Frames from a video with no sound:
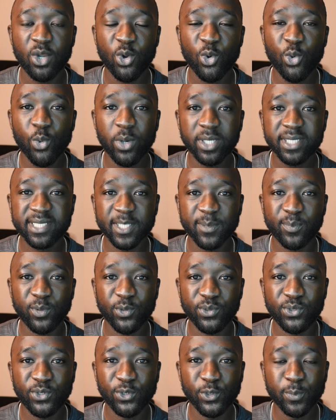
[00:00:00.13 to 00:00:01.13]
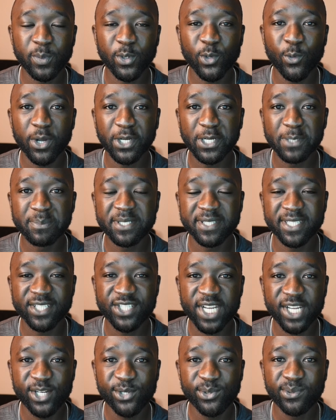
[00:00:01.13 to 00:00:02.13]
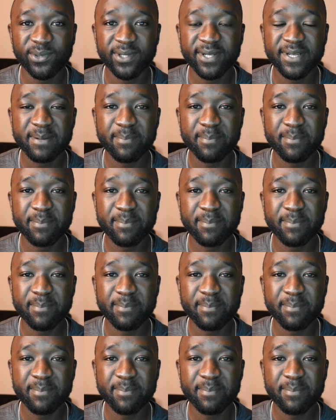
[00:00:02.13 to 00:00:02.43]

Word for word: What's up YouTube? Welcome to the channel.